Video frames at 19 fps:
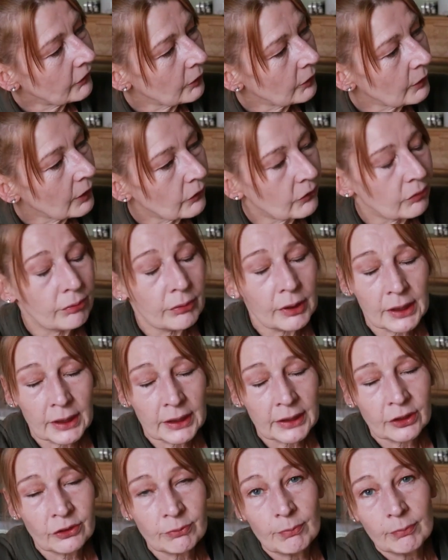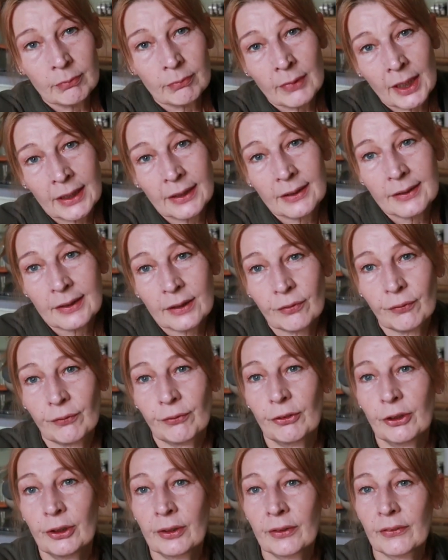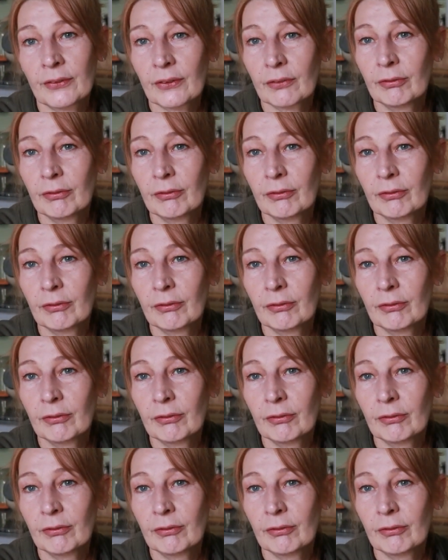so that's really made a difference.